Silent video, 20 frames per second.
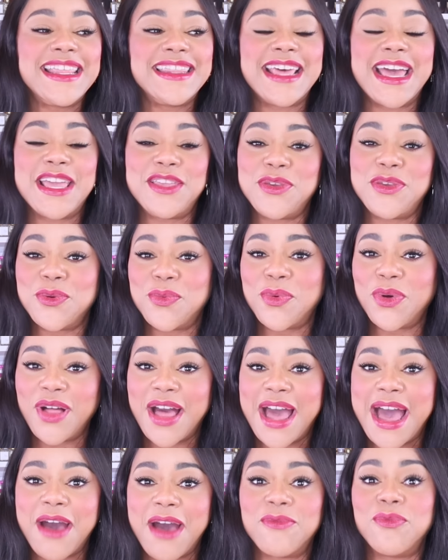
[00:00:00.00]
that you will
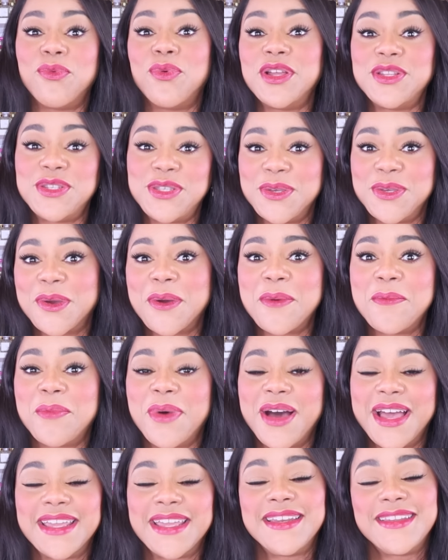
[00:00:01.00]
have once you
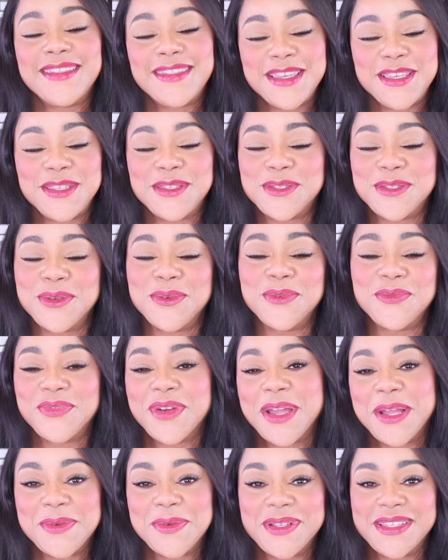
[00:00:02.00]
combine these two
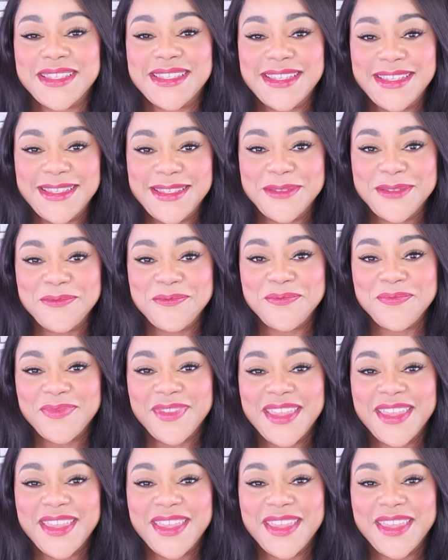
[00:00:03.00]
fragrances.